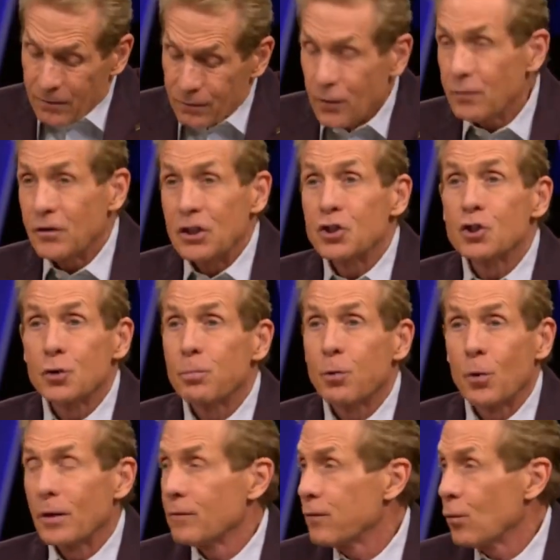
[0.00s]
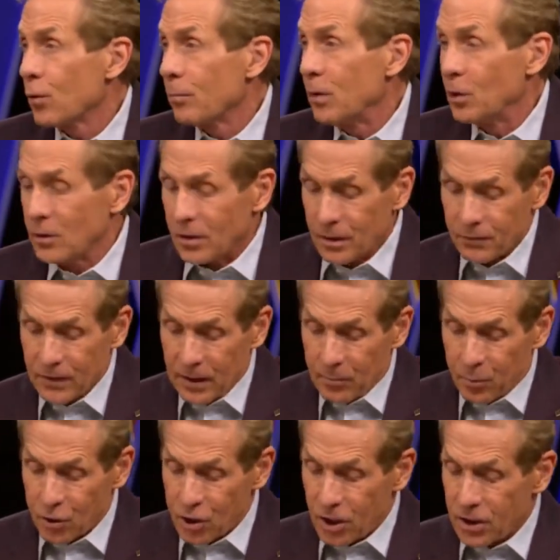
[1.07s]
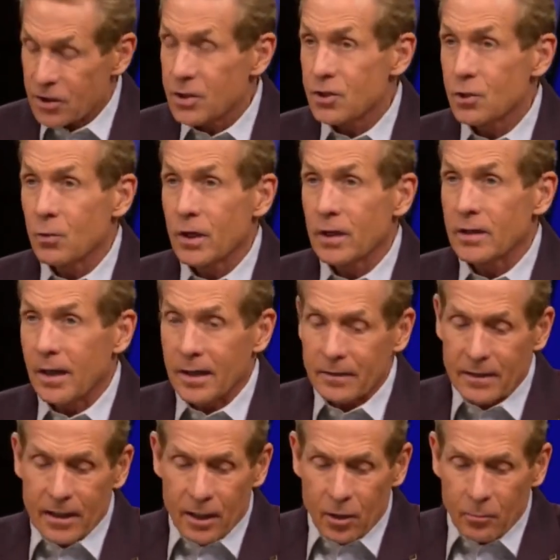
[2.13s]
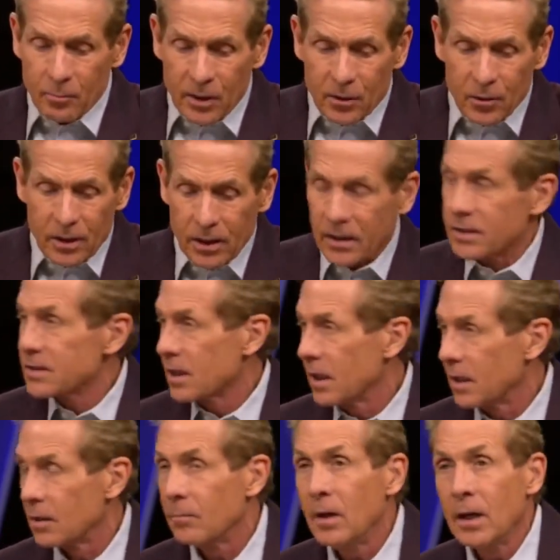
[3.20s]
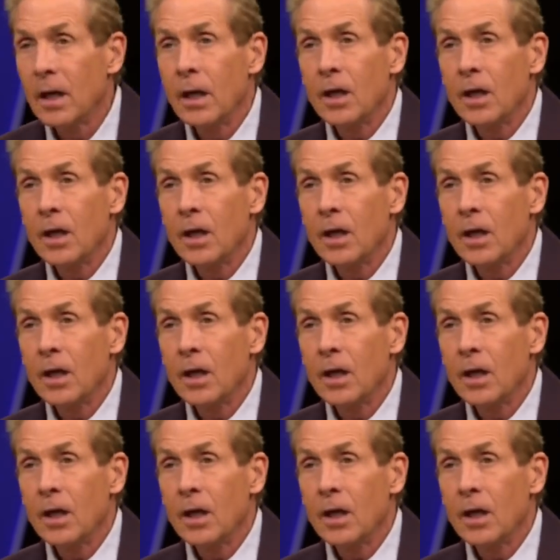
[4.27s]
$52.4 million, if that projection is correct. I got that out of Peter King's column.